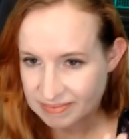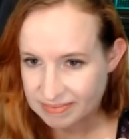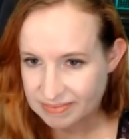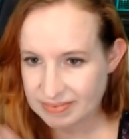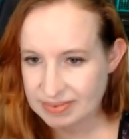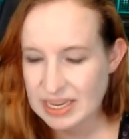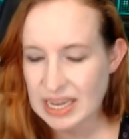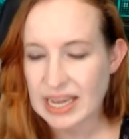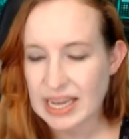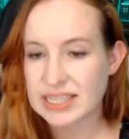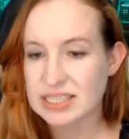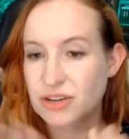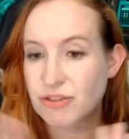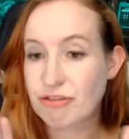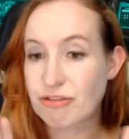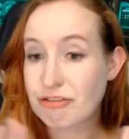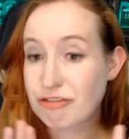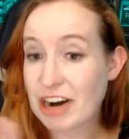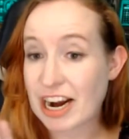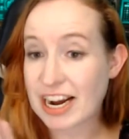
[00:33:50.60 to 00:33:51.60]
It's a
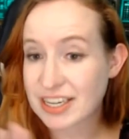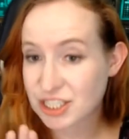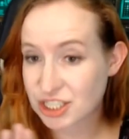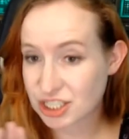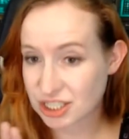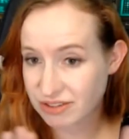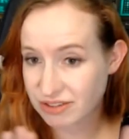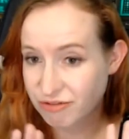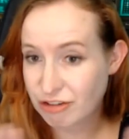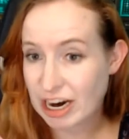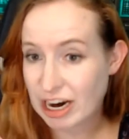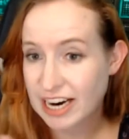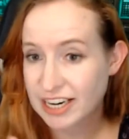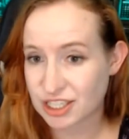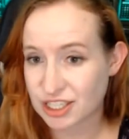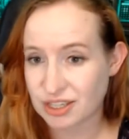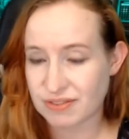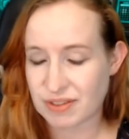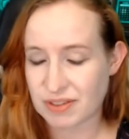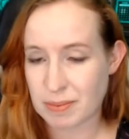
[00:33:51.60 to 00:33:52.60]
fraction of
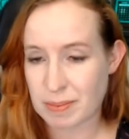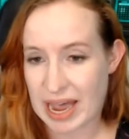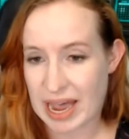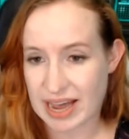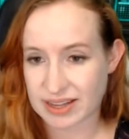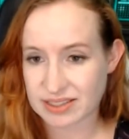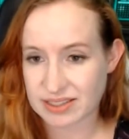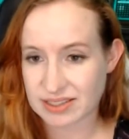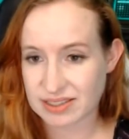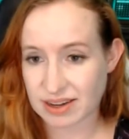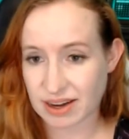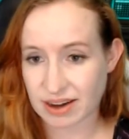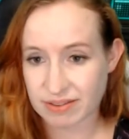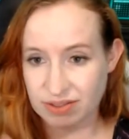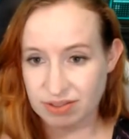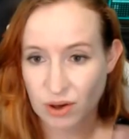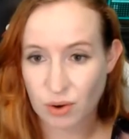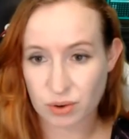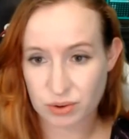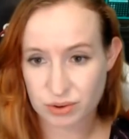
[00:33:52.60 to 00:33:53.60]
the mass of the
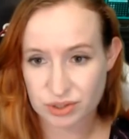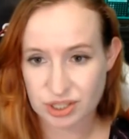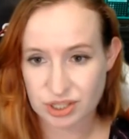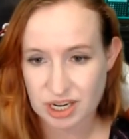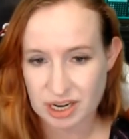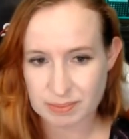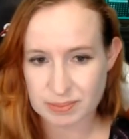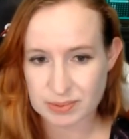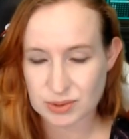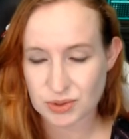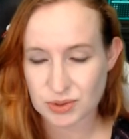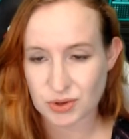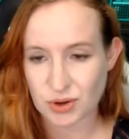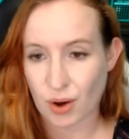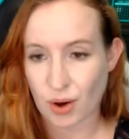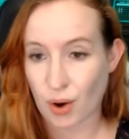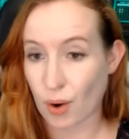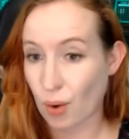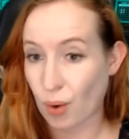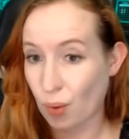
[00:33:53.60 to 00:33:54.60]
whole ship.
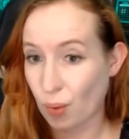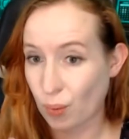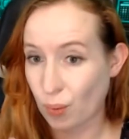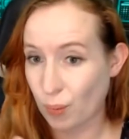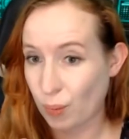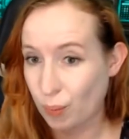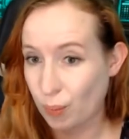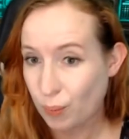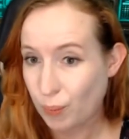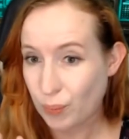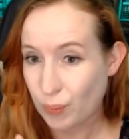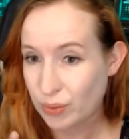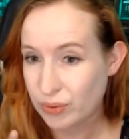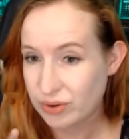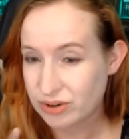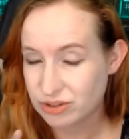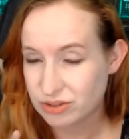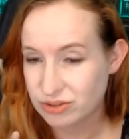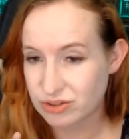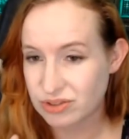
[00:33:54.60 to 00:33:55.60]
So
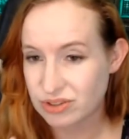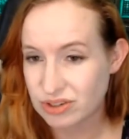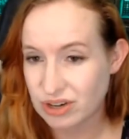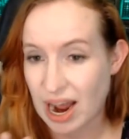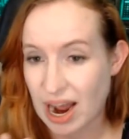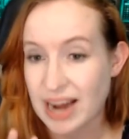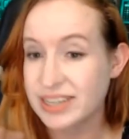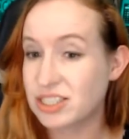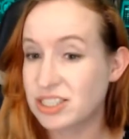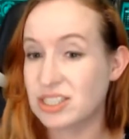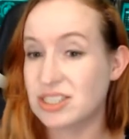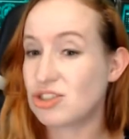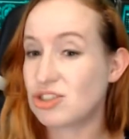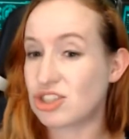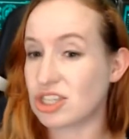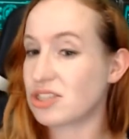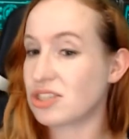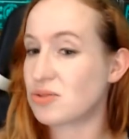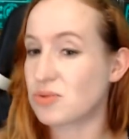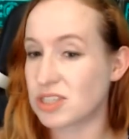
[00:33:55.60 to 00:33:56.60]
I just
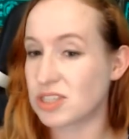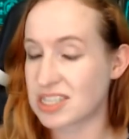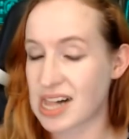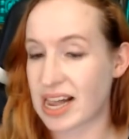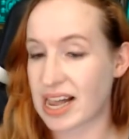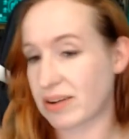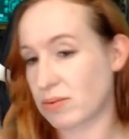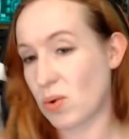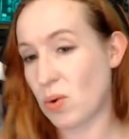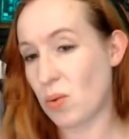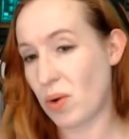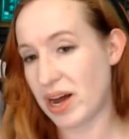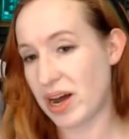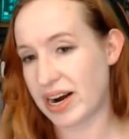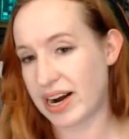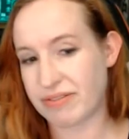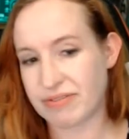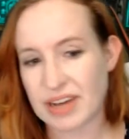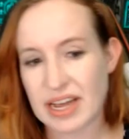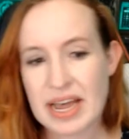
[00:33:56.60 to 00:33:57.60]
was like, well, what if?
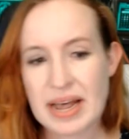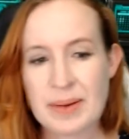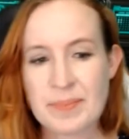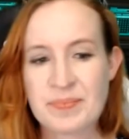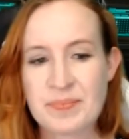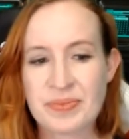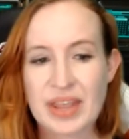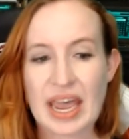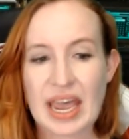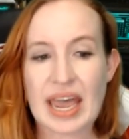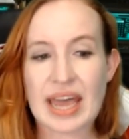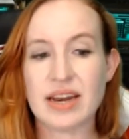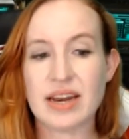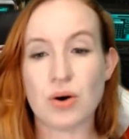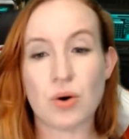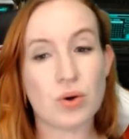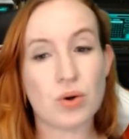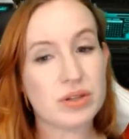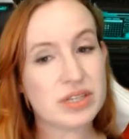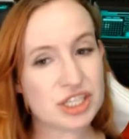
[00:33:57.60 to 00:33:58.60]
And it
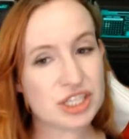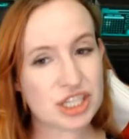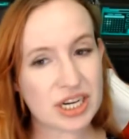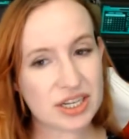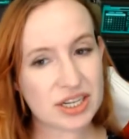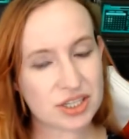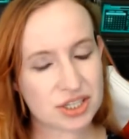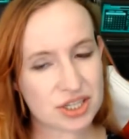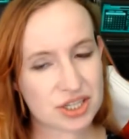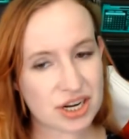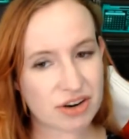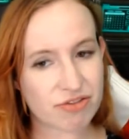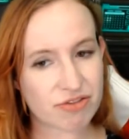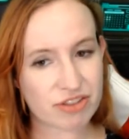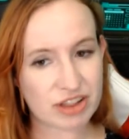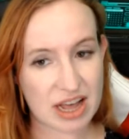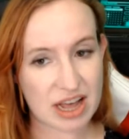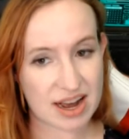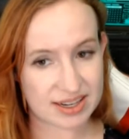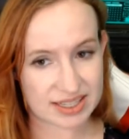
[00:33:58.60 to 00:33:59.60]
only changed their
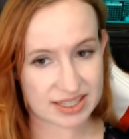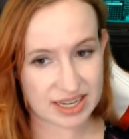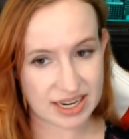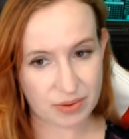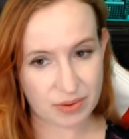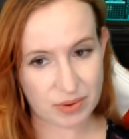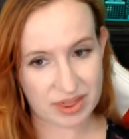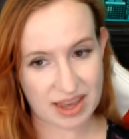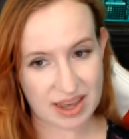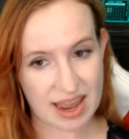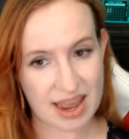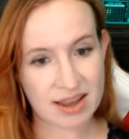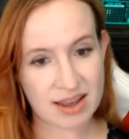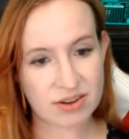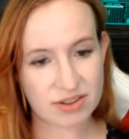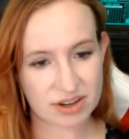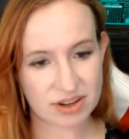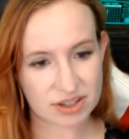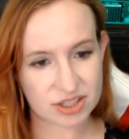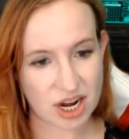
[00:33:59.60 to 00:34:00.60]
velocity with the angle they're
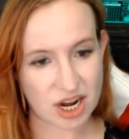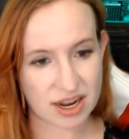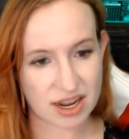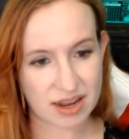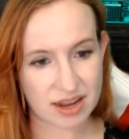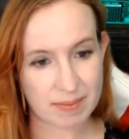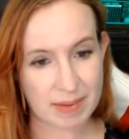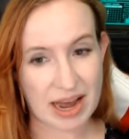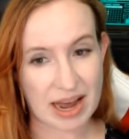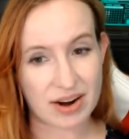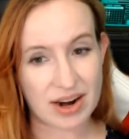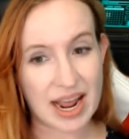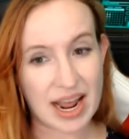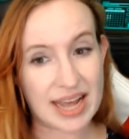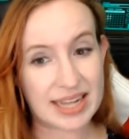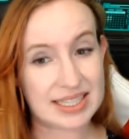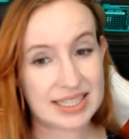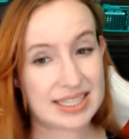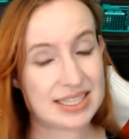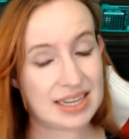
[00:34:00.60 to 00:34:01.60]
talking about at
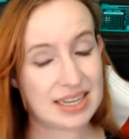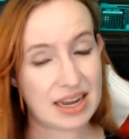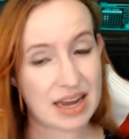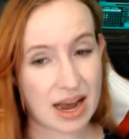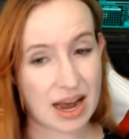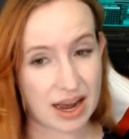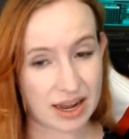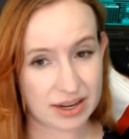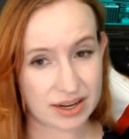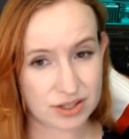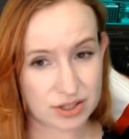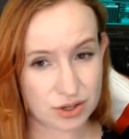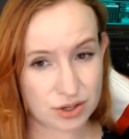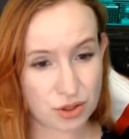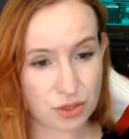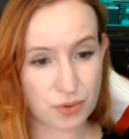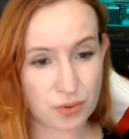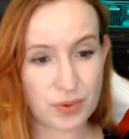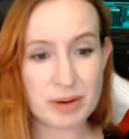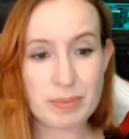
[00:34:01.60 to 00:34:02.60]

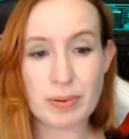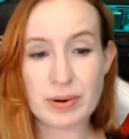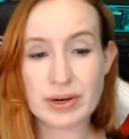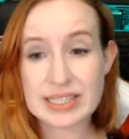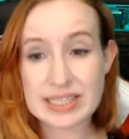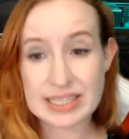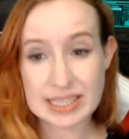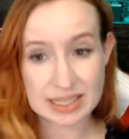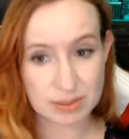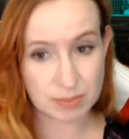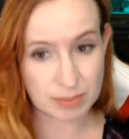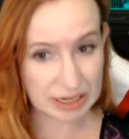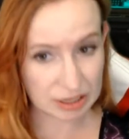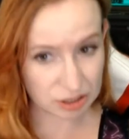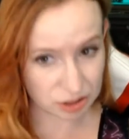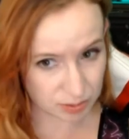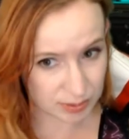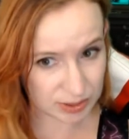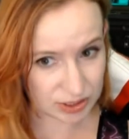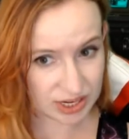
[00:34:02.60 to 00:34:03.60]
3.6 meters per
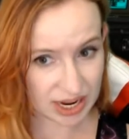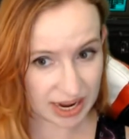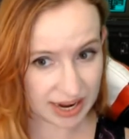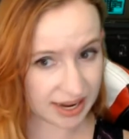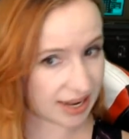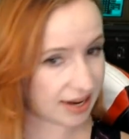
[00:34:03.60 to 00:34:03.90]
second.